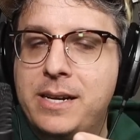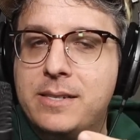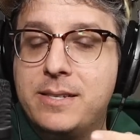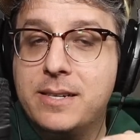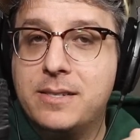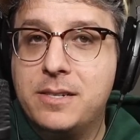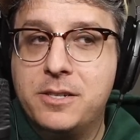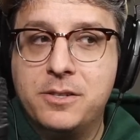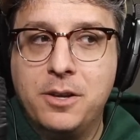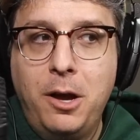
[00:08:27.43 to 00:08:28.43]
Six
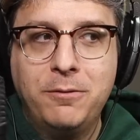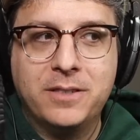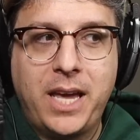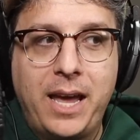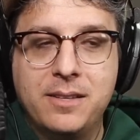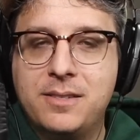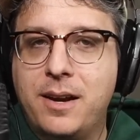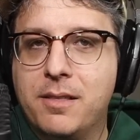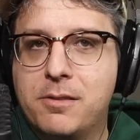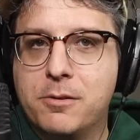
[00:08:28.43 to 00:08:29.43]
inches off, gain
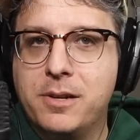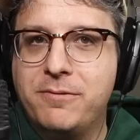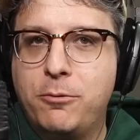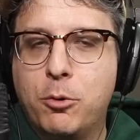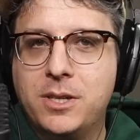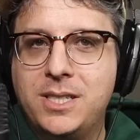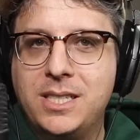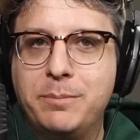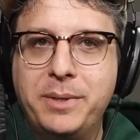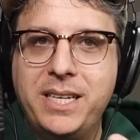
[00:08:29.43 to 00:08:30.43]
set at thirty-four
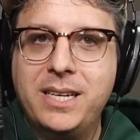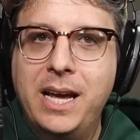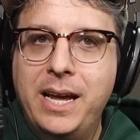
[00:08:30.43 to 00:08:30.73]
decibels,